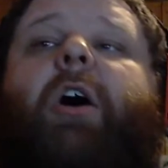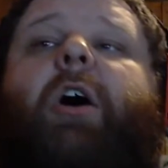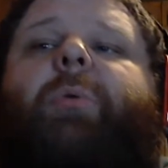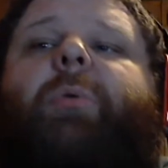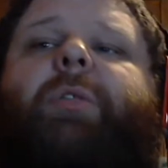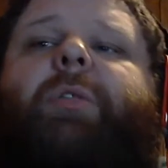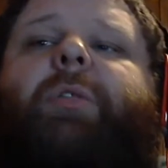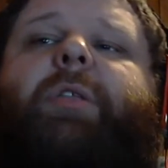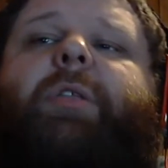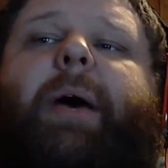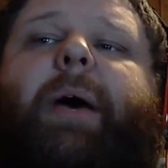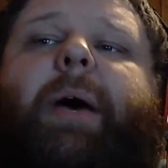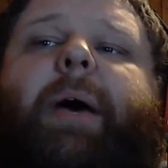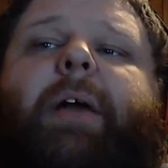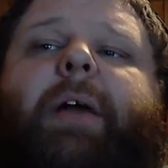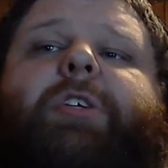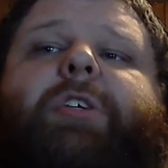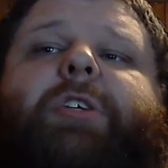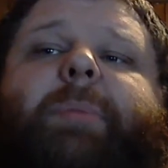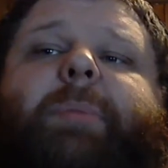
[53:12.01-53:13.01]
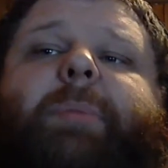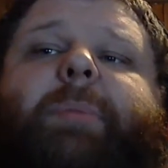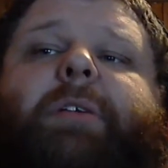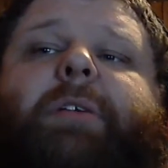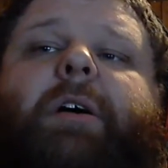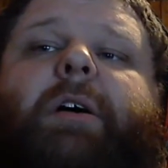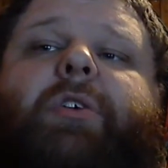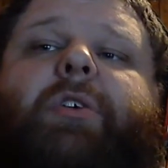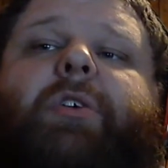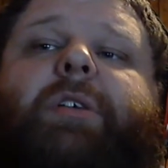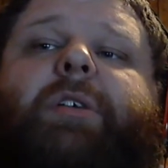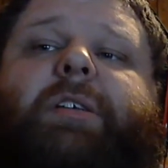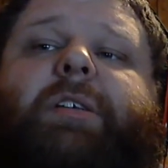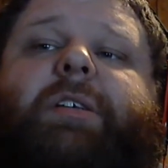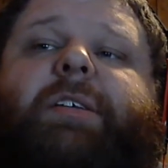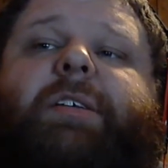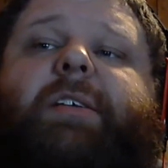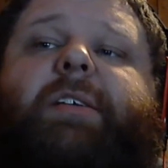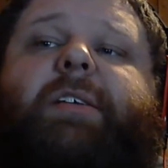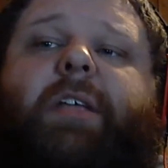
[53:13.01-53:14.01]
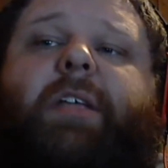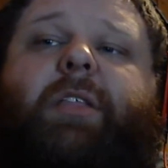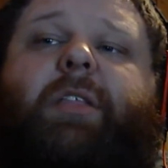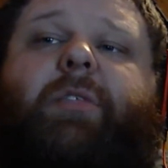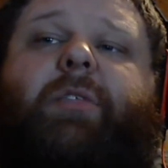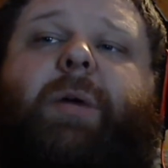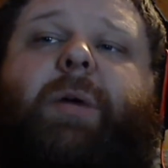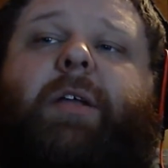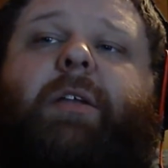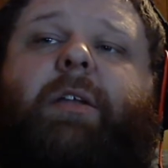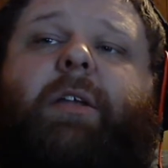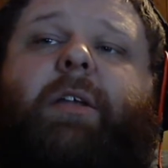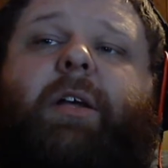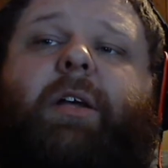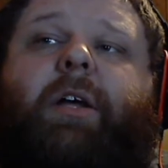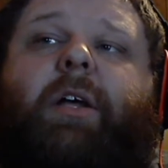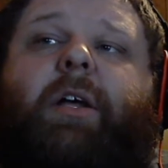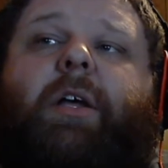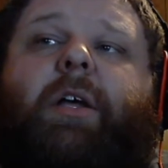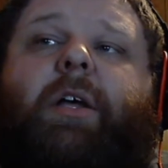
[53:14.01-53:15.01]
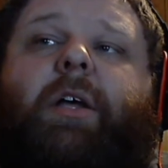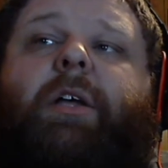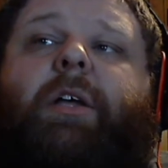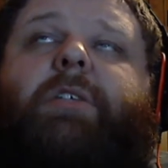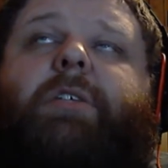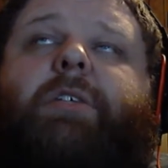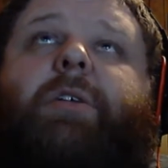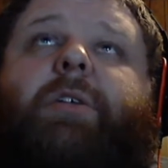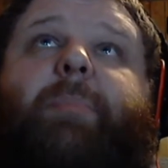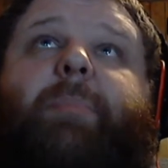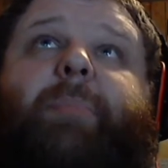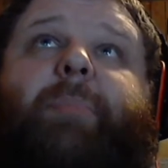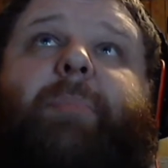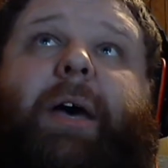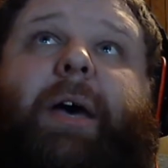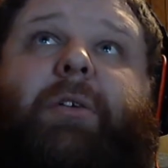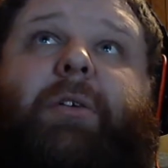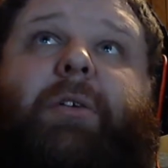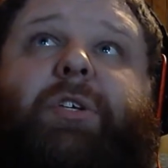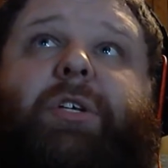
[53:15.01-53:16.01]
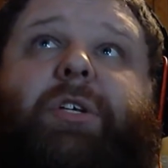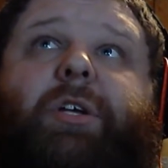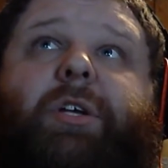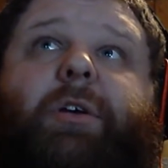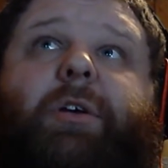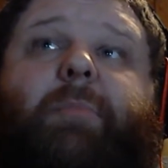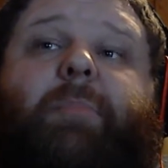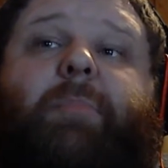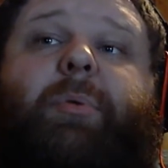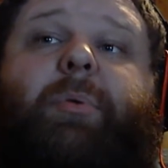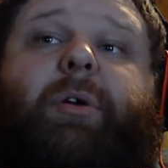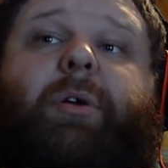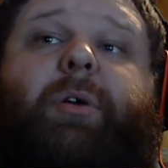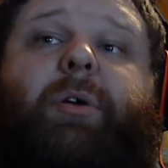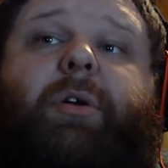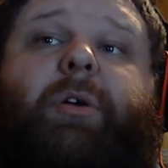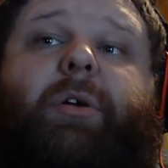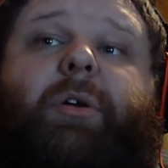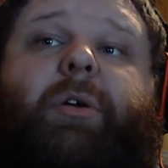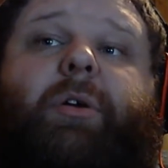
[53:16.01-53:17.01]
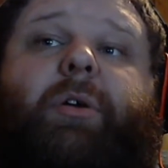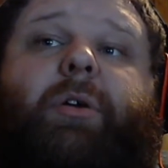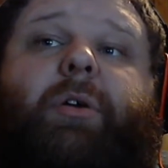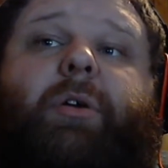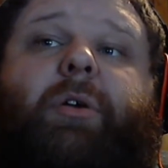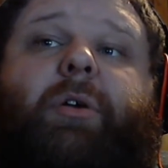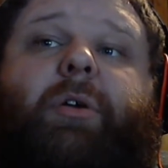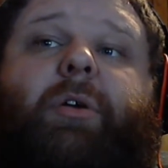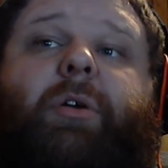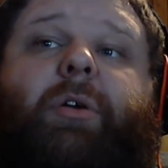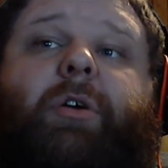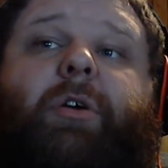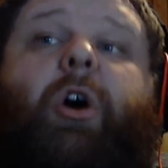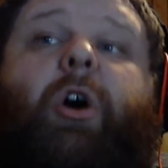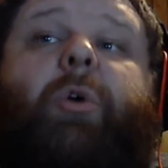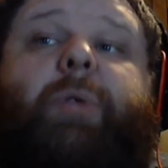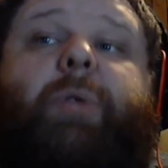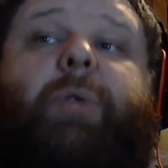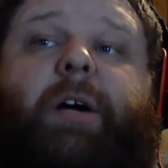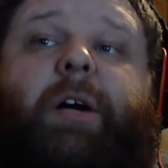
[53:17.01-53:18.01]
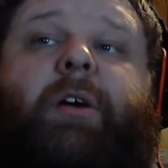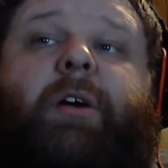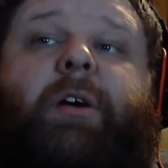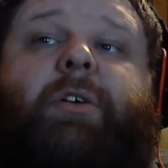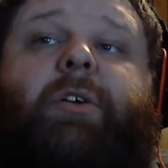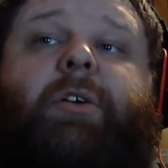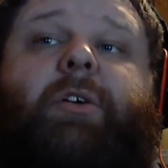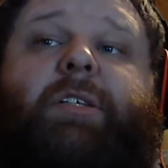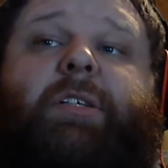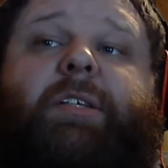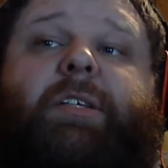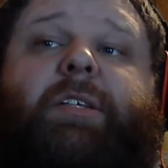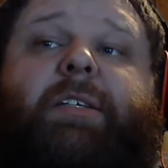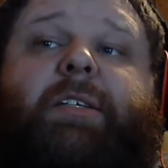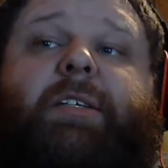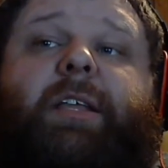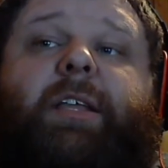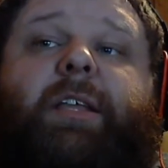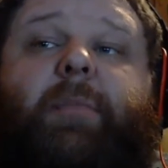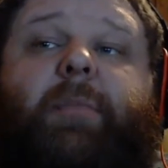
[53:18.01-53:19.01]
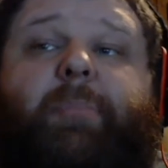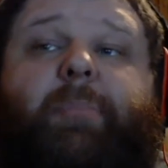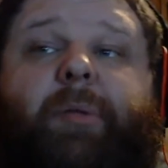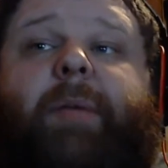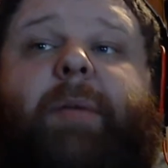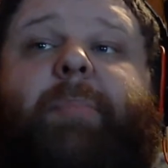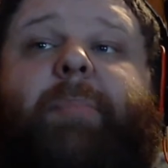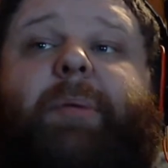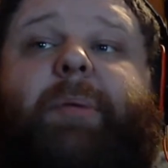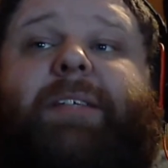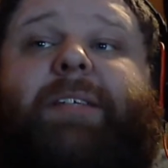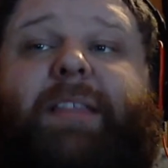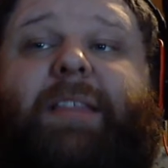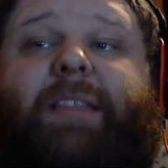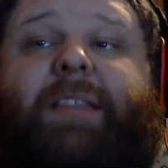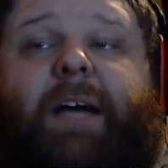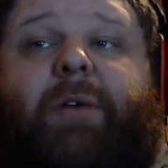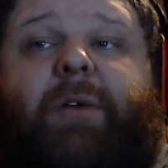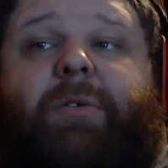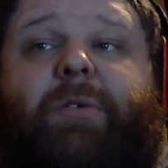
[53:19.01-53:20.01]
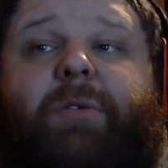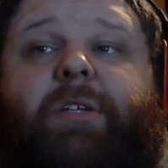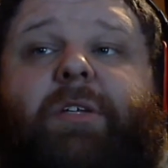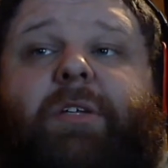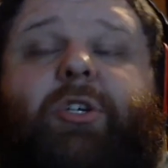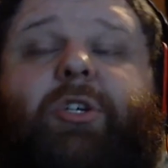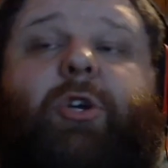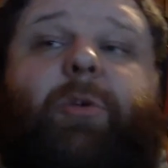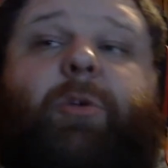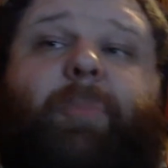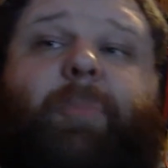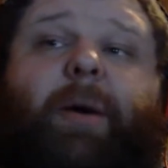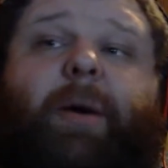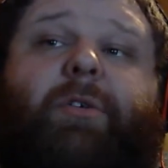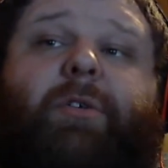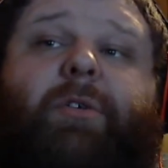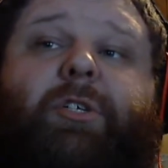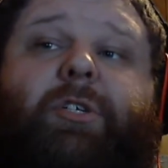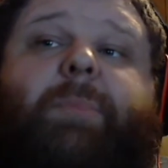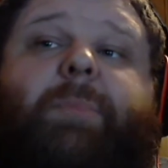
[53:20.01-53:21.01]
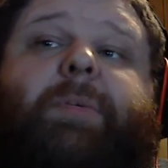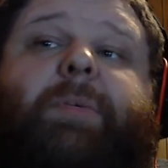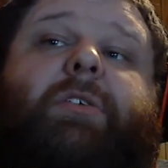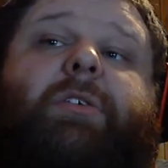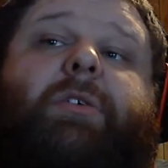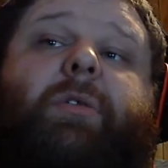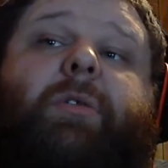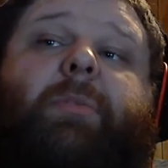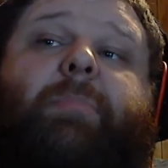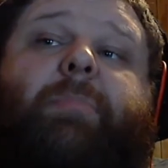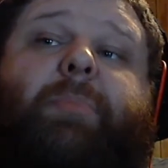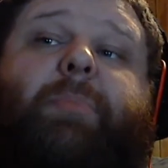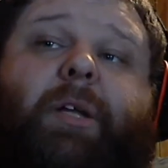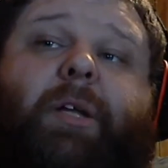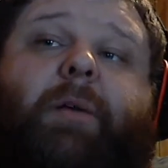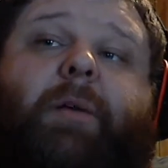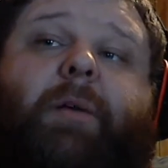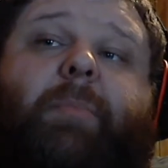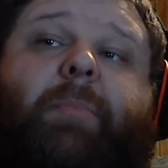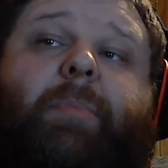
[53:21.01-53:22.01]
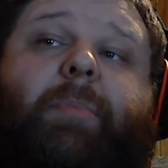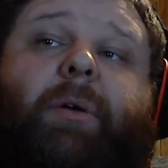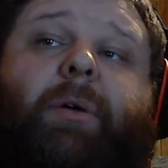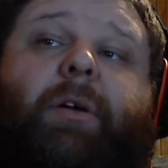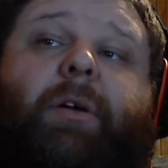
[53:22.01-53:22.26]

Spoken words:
Oh, the battleship is 160 threat. So the battleship only 160. The blimp is 1,000. 2 battleships gets you the blimp.